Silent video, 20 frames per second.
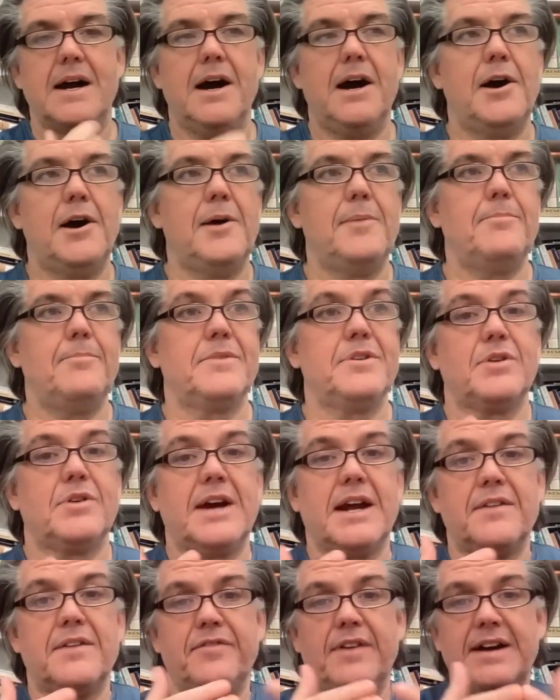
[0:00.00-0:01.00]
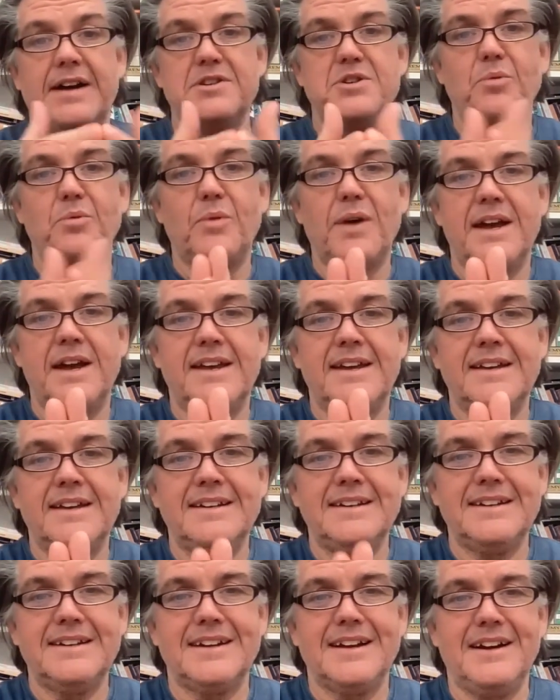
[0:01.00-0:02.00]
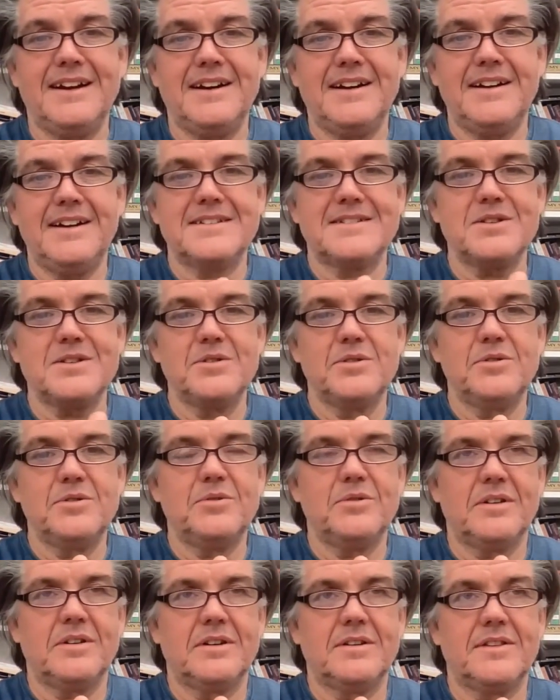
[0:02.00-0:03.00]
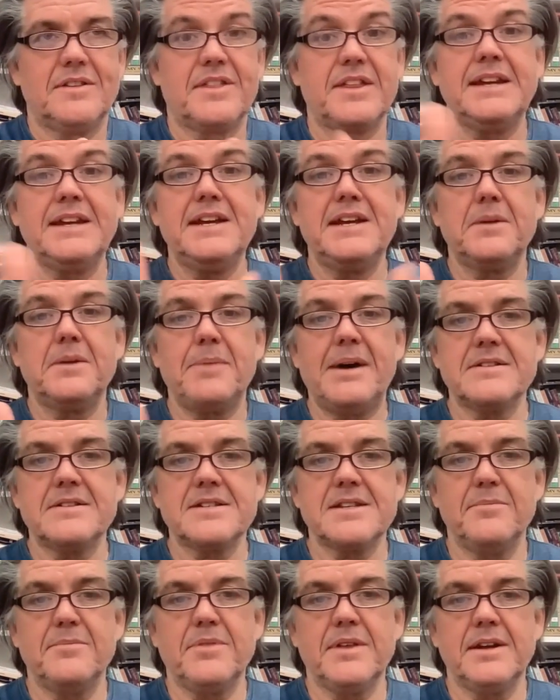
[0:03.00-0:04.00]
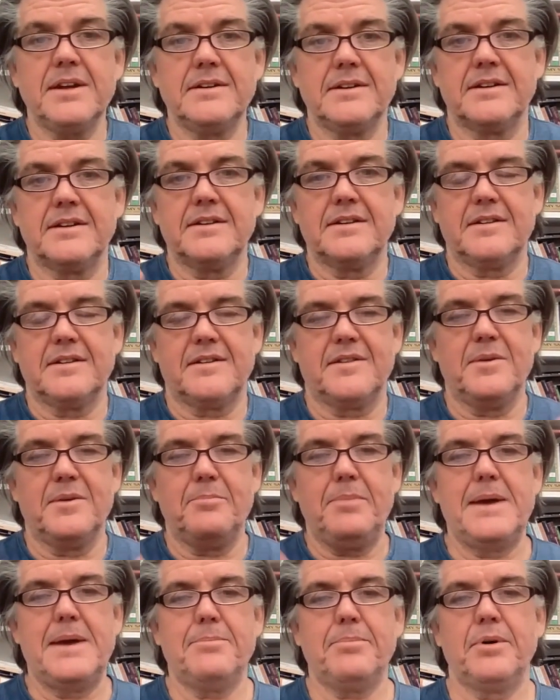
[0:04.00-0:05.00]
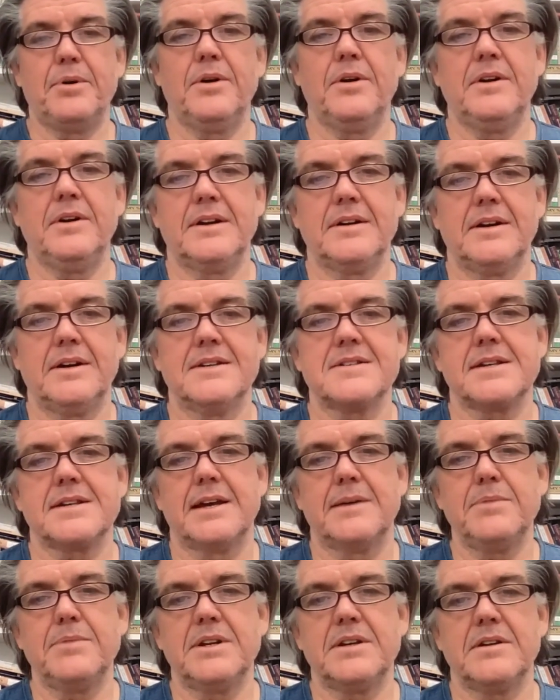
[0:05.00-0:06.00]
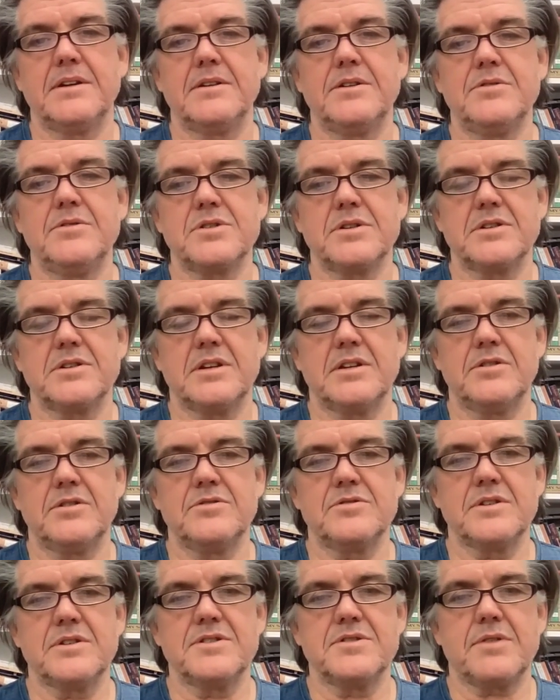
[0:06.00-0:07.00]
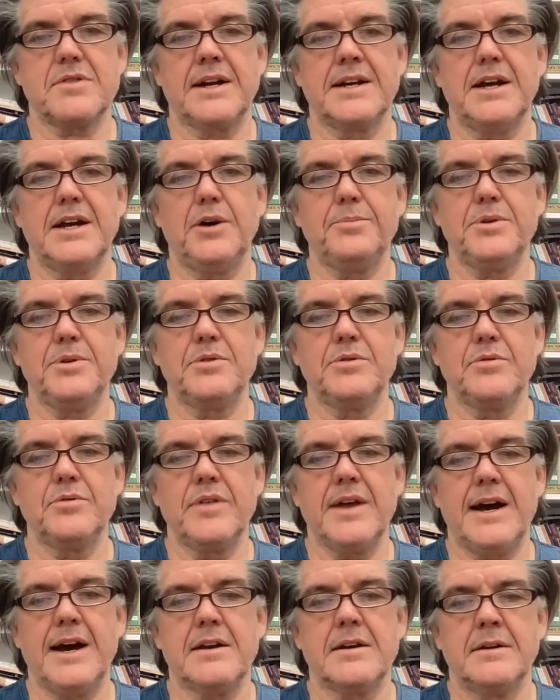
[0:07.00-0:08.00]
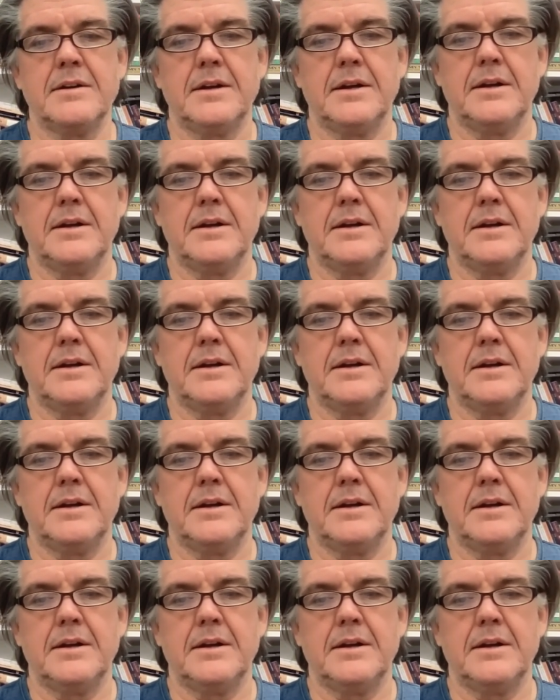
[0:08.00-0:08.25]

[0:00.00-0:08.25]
You got to find your way in to thinking about something, and the paper assignment usually is trying to help you do that.